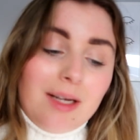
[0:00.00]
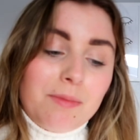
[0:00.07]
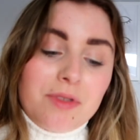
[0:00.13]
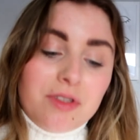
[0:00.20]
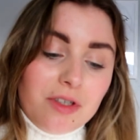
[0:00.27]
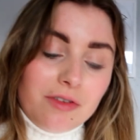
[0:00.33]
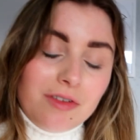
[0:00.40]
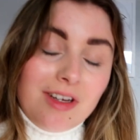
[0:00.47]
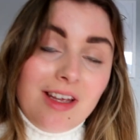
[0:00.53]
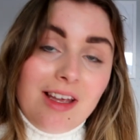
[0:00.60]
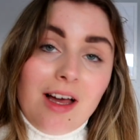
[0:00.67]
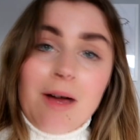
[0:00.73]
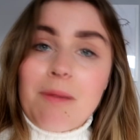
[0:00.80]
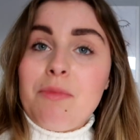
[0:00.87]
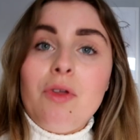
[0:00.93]
And I'm
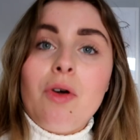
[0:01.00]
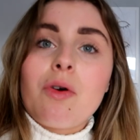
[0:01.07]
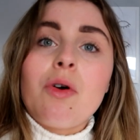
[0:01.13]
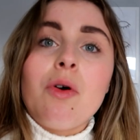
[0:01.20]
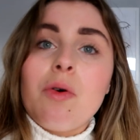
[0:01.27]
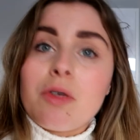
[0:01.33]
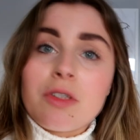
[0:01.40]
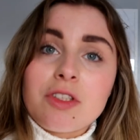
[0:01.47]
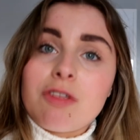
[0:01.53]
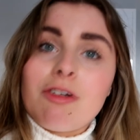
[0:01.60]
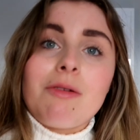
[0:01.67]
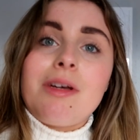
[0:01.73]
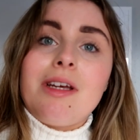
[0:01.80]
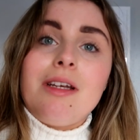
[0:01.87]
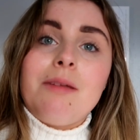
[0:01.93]
sorry, I'm not
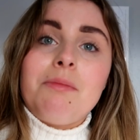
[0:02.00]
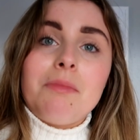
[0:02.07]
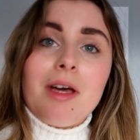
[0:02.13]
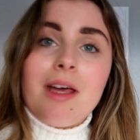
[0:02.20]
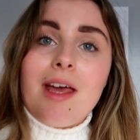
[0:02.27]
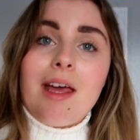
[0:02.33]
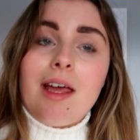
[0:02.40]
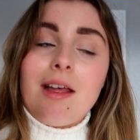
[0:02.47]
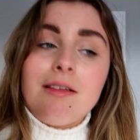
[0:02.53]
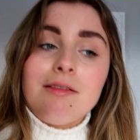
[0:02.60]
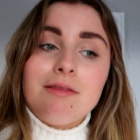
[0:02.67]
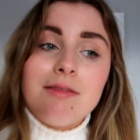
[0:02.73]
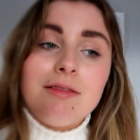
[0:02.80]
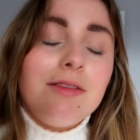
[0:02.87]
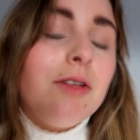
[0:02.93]
corkscrewing my hair.
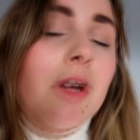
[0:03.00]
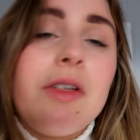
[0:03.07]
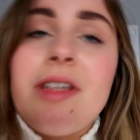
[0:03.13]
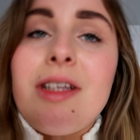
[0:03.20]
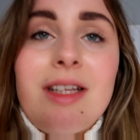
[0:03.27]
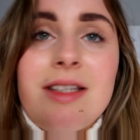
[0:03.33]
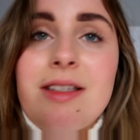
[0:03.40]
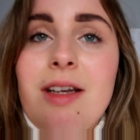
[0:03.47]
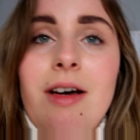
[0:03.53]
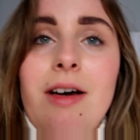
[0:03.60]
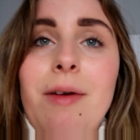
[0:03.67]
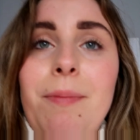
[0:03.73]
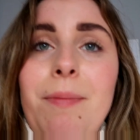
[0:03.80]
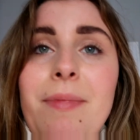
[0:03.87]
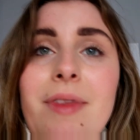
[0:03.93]
Not at this
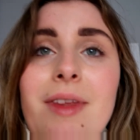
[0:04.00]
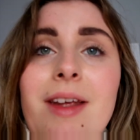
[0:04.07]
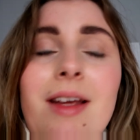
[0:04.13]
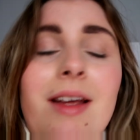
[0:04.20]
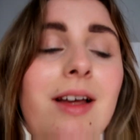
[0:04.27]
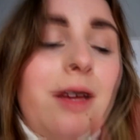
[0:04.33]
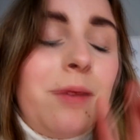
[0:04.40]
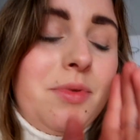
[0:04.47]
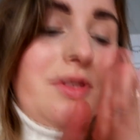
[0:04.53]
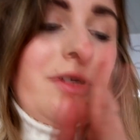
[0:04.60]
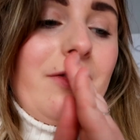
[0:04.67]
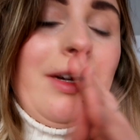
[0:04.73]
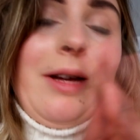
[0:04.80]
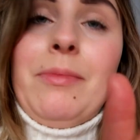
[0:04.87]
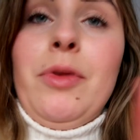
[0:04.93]
time. I'm
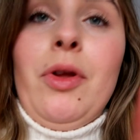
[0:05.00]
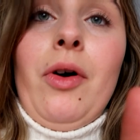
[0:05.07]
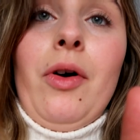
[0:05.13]
sorry, I'm